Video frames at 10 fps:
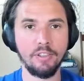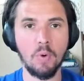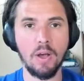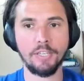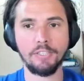
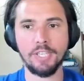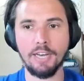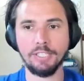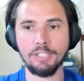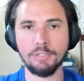walking
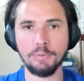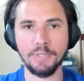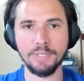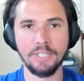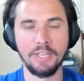challenge
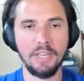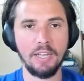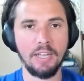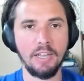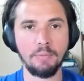was
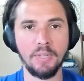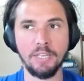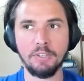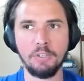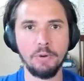I'm
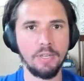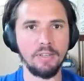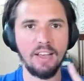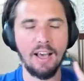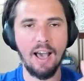like, you know what?